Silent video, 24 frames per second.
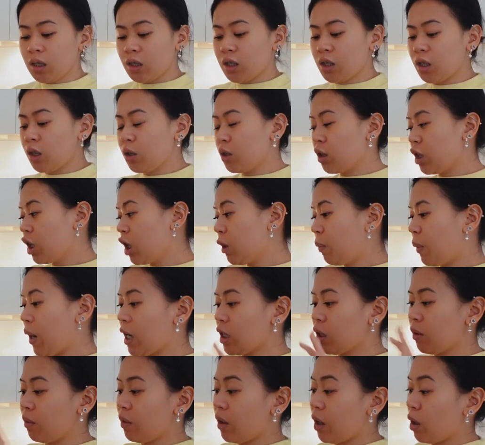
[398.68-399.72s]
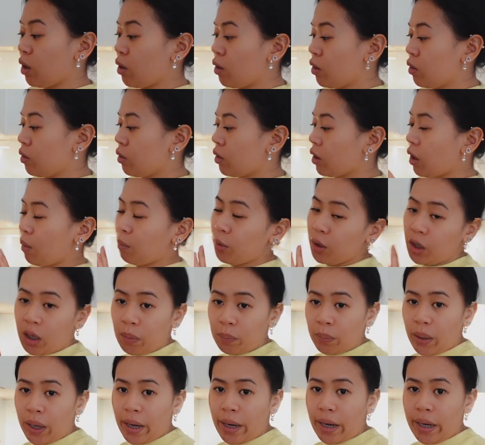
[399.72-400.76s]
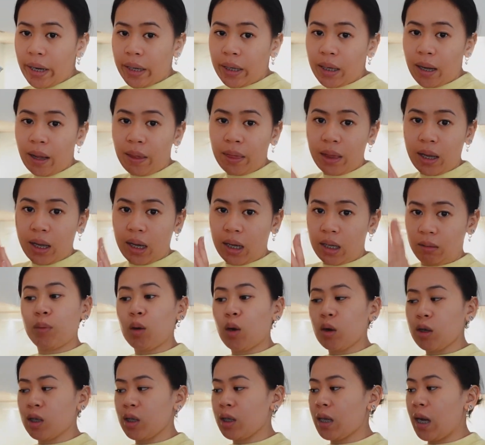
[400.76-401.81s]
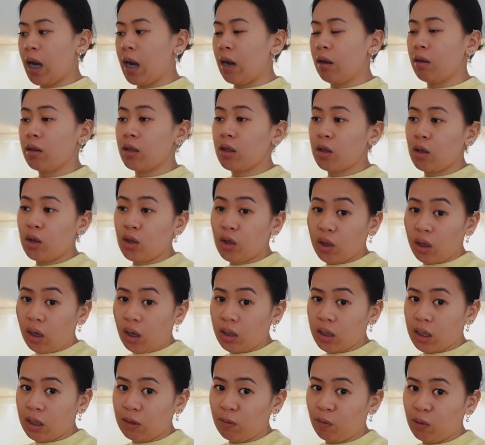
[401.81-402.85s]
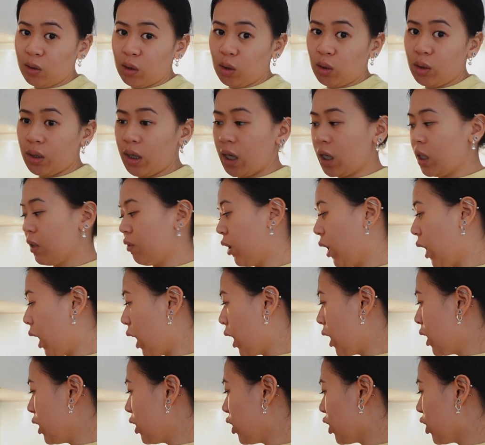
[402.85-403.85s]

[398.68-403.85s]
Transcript: So 2 packs of those I'm gonna make and then portion it out so it should last for 2 days for lunch.